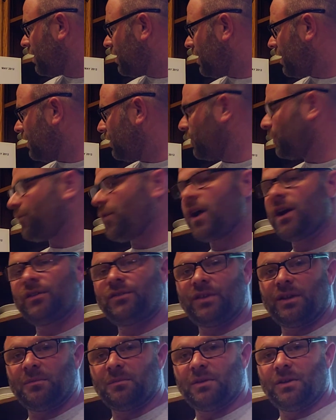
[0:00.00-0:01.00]
and your fire
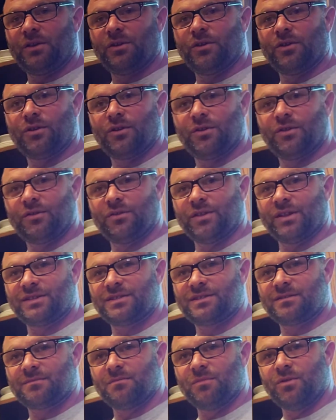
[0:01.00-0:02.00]
team leader
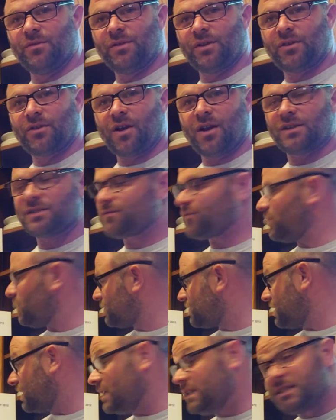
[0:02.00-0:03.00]
that's moving across
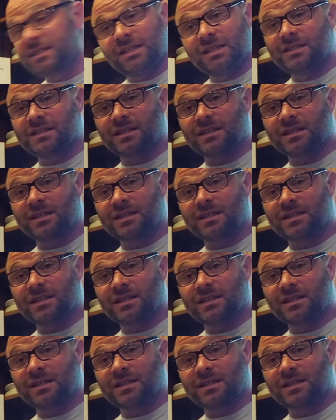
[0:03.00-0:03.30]
first, and he sees